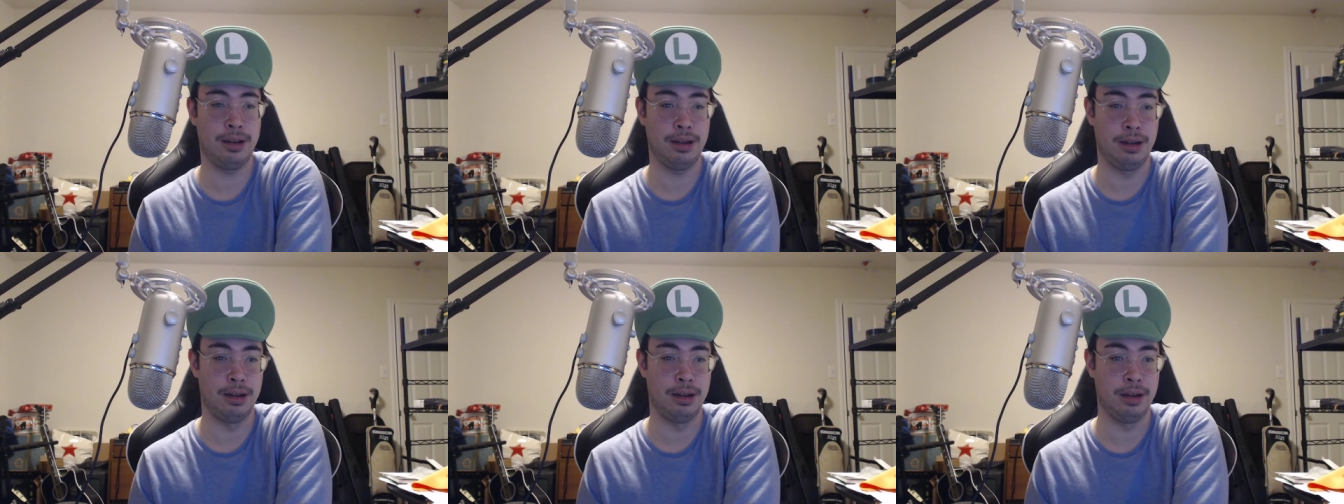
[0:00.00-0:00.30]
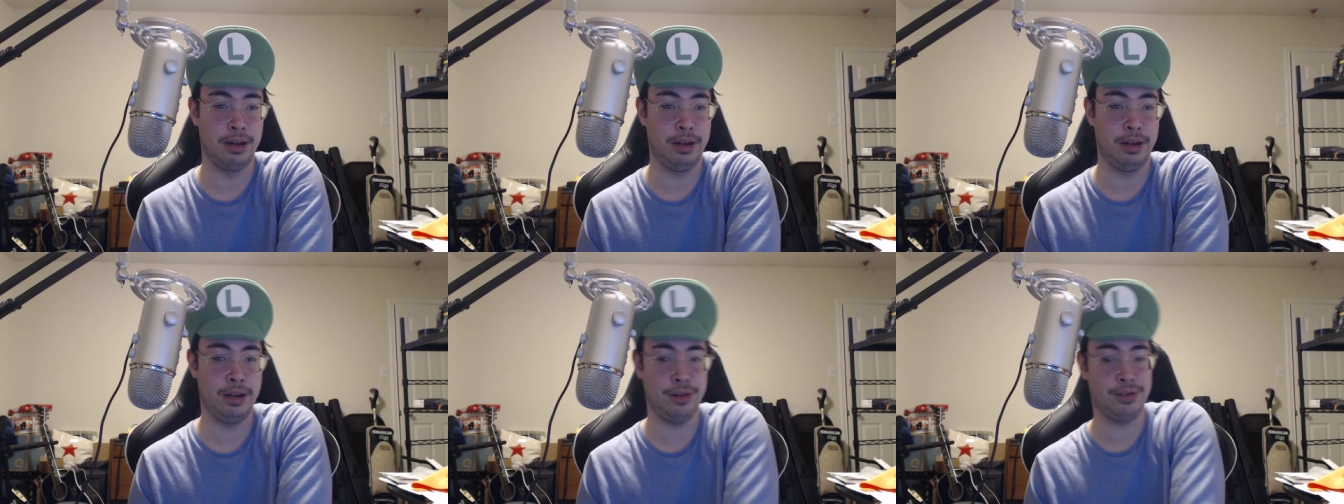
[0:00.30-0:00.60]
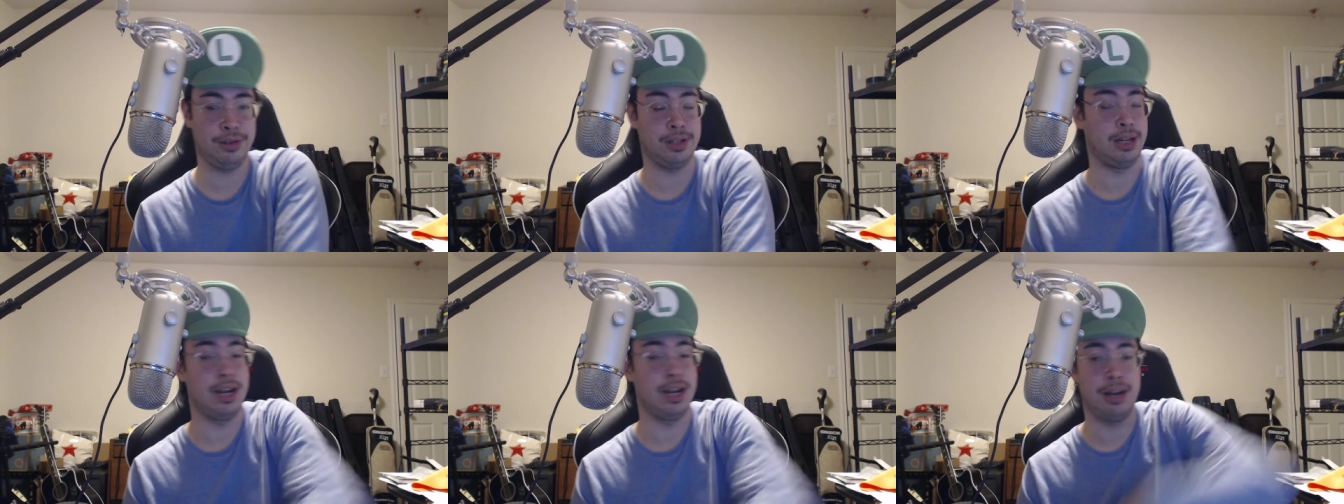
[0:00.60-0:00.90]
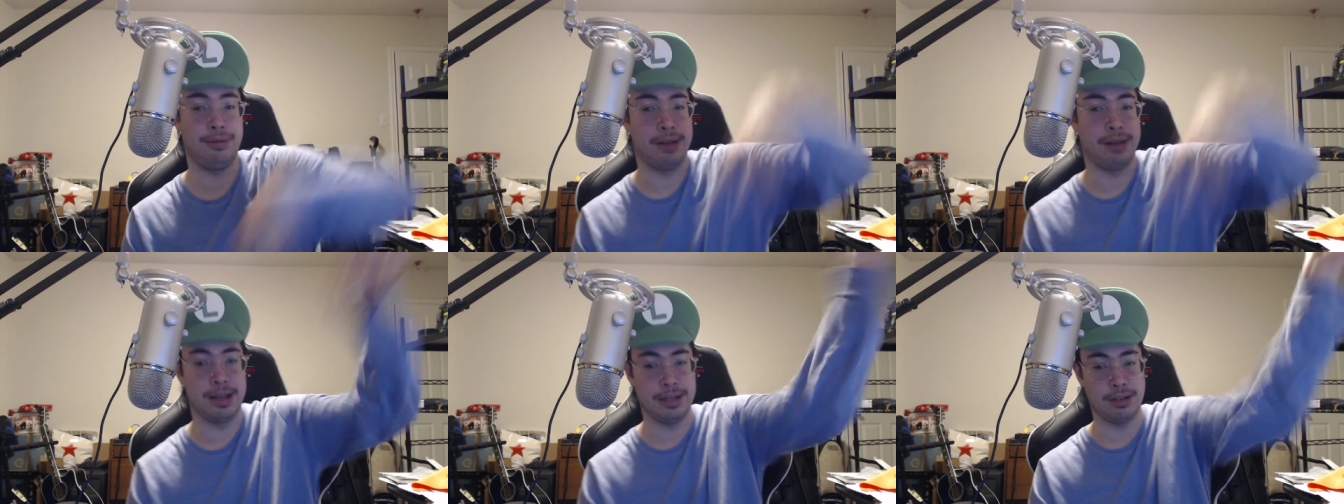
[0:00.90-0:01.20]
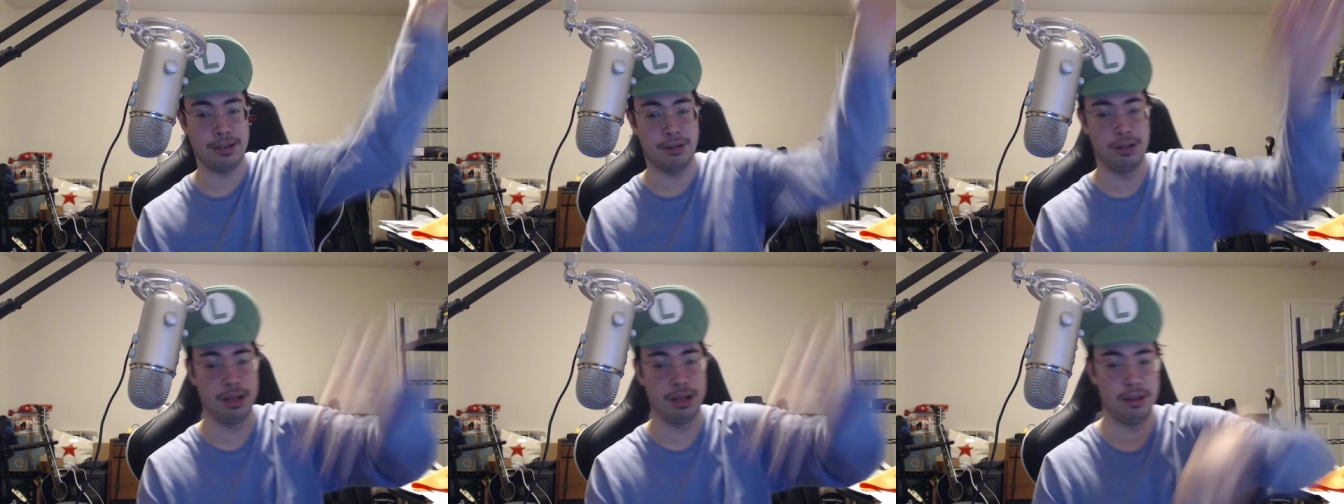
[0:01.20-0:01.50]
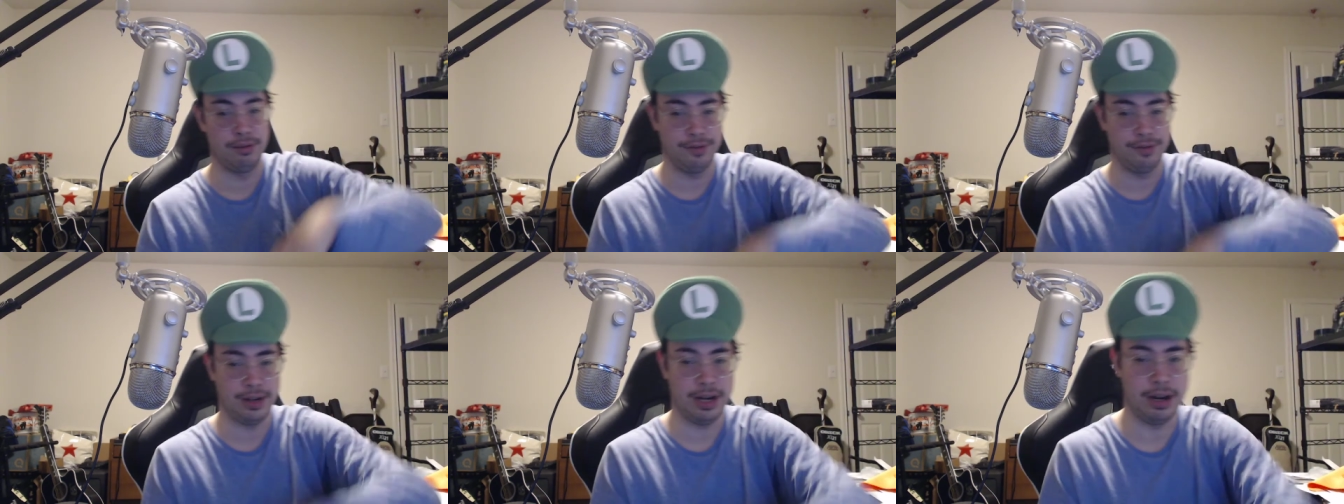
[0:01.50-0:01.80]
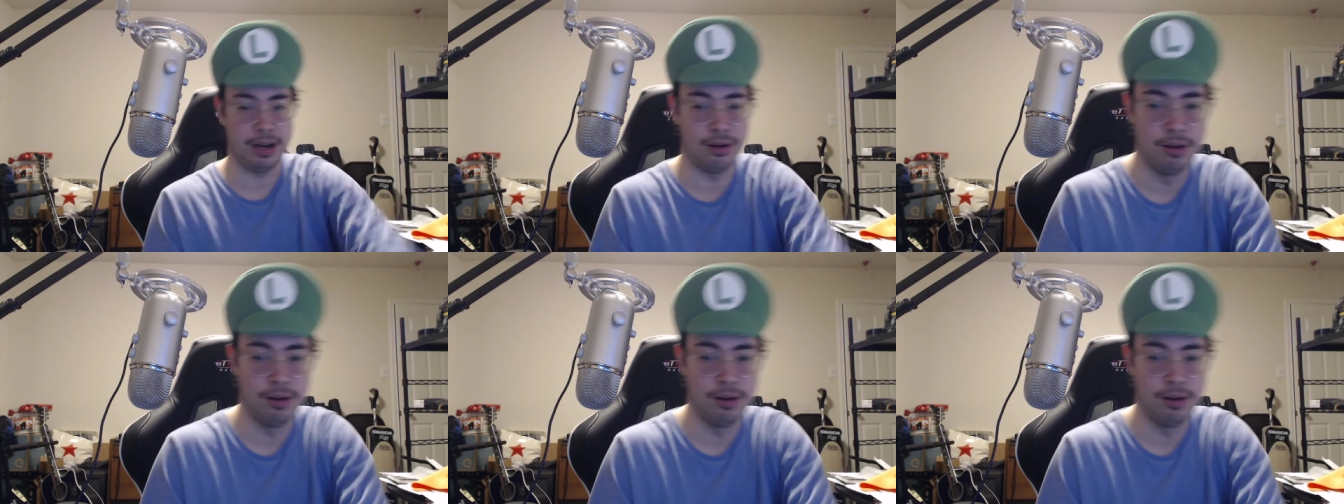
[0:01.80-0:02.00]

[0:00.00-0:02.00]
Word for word: on in Houston. Anyway, that's a whole other video.